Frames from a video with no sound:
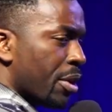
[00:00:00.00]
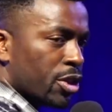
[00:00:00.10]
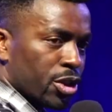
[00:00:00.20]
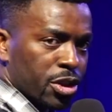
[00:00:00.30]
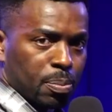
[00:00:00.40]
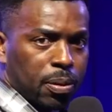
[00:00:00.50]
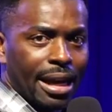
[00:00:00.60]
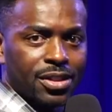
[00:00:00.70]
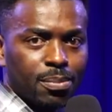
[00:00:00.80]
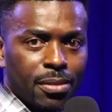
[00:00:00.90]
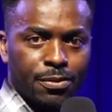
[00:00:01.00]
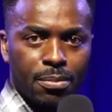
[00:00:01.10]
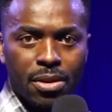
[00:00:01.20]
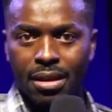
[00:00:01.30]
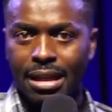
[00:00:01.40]
want you to just play something for
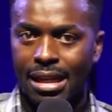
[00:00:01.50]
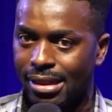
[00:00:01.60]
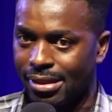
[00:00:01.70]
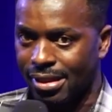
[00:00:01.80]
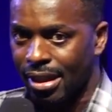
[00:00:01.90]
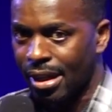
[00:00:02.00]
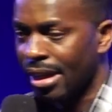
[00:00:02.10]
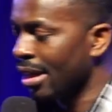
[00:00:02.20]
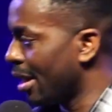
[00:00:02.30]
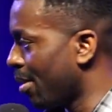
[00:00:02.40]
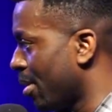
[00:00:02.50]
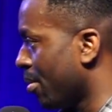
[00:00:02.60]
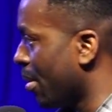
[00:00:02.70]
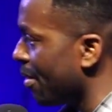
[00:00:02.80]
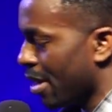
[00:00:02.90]
me on the keys.
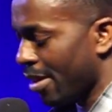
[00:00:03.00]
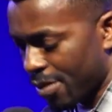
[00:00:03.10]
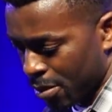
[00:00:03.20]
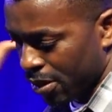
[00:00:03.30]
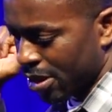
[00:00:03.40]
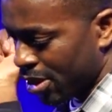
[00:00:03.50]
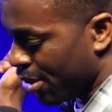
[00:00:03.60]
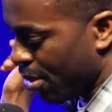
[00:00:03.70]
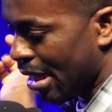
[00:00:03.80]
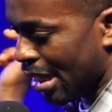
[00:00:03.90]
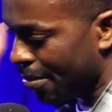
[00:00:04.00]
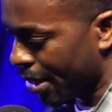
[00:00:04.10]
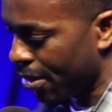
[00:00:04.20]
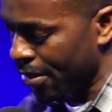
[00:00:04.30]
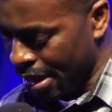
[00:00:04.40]
Wait, if the musicians are ready, let me
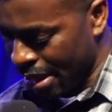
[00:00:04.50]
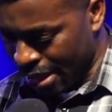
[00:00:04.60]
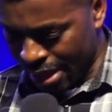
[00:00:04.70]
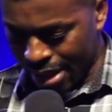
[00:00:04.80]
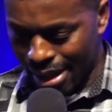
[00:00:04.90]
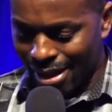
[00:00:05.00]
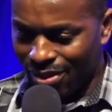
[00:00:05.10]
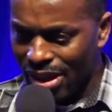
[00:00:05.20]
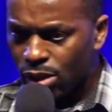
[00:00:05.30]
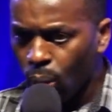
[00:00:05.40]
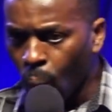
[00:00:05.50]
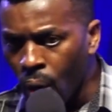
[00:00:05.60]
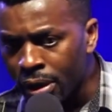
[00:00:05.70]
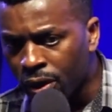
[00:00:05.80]
know. This one